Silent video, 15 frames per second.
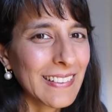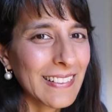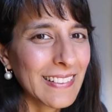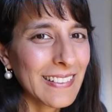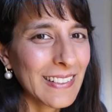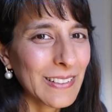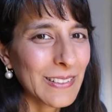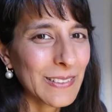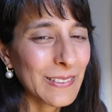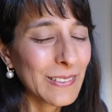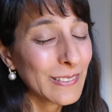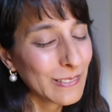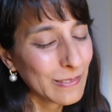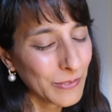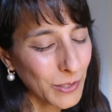
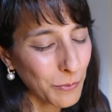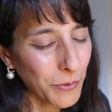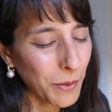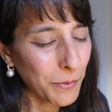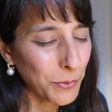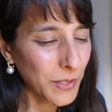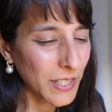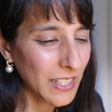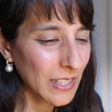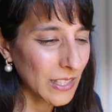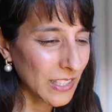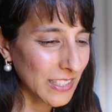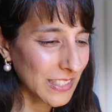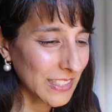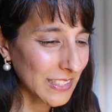So sometimes we need a
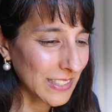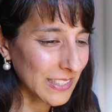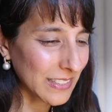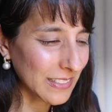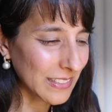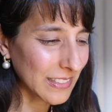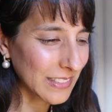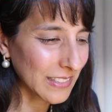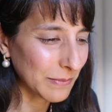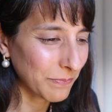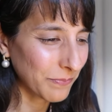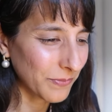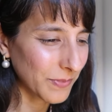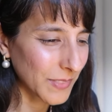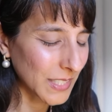lot of distance
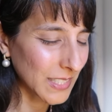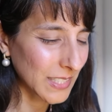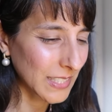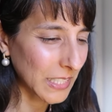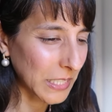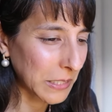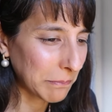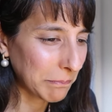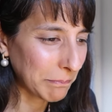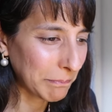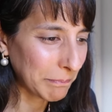to see.